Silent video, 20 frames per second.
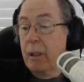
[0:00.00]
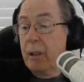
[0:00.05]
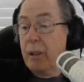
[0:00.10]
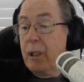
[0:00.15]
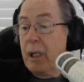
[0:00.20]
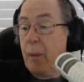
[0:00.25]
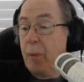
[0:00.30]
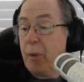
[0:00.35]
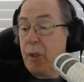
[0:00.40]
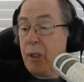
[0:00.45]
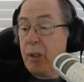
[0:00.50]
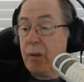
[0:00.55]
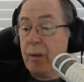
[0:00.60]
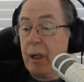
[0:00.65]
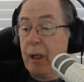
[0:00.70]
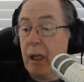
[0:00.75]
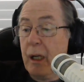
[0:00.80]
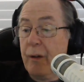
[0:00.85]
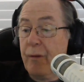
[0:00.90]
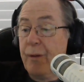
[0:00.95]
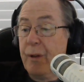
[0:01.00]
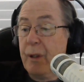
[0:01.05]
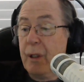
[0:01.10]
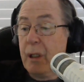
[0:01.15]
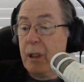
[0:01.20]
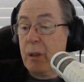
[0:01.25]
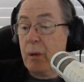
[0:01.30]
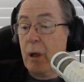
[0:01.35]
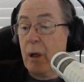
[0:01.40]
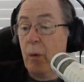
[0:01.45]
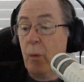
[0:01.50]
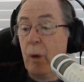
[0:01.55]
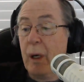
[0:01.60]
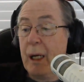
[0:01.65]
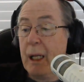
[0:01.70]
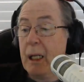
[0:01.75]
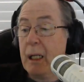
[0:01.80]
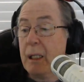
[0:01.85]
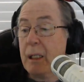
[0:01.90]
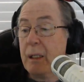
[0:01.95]
tapestry outfits, a
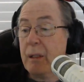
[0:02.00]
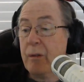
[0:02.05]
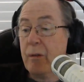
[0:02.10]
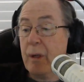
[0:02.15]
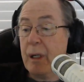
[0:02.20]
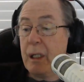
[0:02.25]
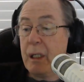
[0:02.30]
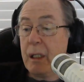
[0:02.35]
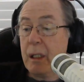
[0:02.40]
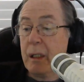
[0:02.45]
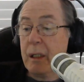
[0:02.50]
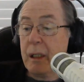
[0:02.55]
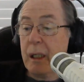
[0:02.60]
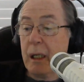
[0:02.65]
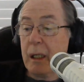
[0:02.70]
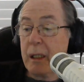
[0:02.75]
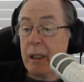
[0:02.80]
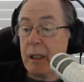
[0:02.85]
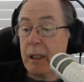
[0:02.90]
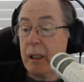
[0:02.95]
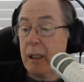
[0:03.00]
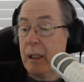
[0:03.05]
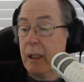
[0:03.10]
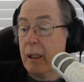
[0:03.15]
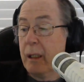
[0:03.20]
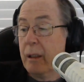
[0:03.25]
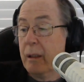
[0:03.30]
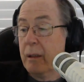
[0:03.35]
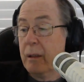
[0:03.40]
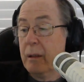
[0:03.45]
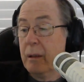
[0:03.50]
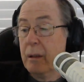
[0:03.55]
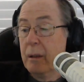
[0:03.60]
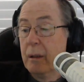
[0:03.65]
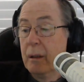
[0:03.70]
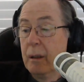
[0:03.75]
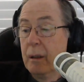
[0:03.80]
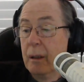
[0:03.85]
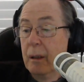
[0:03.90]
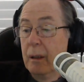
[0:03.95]
wedding dress and tuxedo.
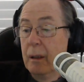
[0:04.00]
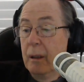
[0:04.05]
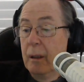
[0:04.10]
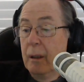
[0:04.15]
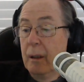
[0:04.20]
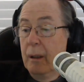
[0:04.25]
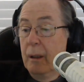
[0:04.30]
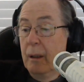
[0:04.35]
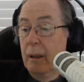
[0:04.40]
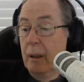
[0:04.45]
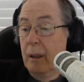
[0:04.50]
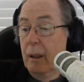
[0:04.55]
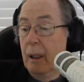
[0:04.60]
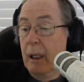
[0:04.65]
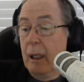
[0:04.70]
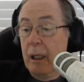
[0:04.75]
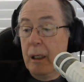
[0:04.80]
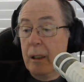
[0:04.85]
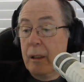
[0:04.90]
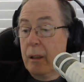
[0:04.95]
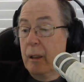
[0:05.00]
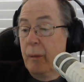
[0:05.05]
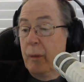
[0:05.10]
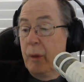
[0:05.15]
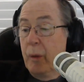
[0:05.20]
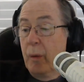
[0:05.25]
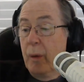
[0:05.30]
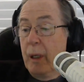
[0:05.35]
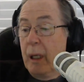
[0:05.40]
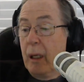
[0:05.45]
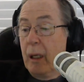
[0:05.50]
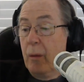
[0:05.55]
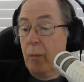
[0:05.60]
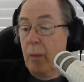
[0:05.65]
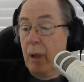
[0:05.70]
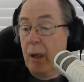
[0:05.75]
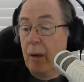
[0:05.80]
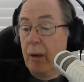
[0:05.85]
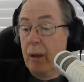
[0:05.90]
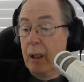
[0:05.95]
Anytime you want to get
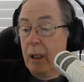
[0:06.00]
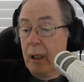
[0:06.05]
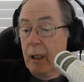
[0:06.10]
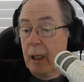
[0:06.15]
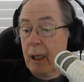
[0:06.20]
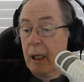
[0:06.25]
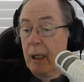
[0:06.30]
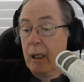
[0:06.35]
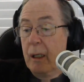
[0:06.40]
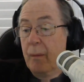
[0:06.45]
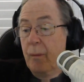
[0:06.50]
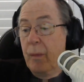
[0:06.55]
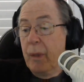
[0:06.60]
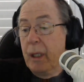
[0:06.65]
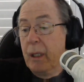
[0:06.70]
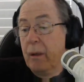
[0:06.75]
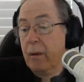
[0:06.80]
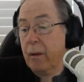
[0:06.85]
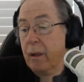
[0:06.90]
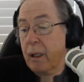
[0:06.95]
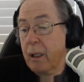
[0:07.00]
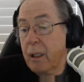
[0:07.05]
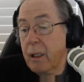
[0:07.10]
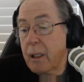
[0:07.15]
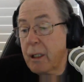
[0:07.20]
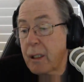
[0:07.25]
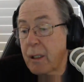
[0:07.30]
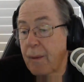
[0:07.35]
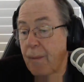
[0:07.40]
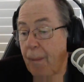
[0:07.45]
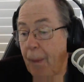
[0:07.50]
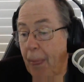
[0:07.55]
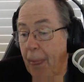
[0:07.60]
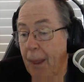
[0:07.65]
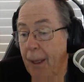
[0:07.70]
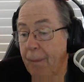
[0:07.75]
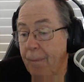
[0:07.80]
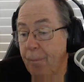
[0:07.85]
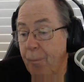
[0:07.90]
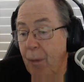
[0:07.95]
married in game, there it is.
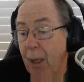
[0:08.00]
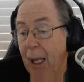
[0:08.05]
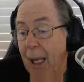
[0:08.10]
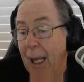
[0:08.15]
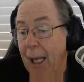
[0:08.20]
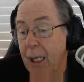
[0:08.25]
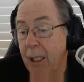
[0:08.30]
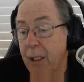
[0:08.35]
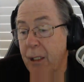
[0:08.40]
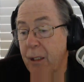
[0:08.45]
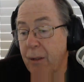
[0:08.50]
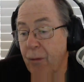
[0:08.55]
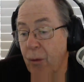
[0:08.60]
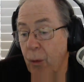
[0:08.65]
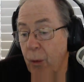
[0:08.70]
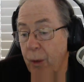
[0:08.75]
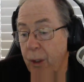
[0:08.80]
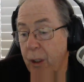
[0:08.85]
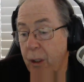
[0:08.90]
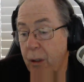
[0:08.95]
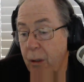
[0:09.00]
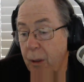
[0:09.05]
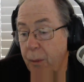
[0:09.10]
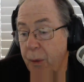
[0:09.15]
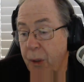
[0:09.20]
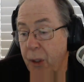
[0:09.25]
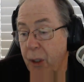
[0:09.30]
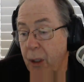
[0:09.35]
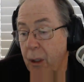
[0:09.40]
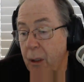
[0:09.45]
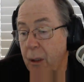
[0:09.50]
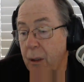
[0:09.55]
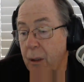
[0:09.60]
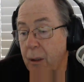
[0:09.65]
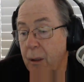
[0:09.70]
Hats of all description,